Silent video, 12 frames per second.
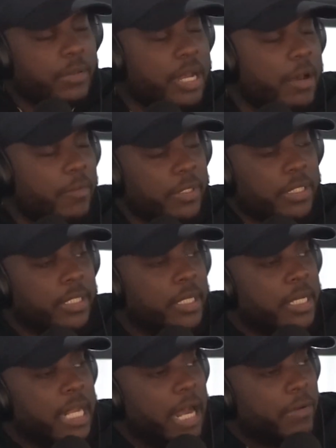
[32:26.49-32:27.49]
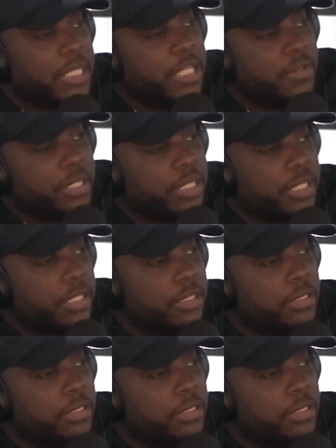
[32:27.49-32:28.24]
So how was that transition?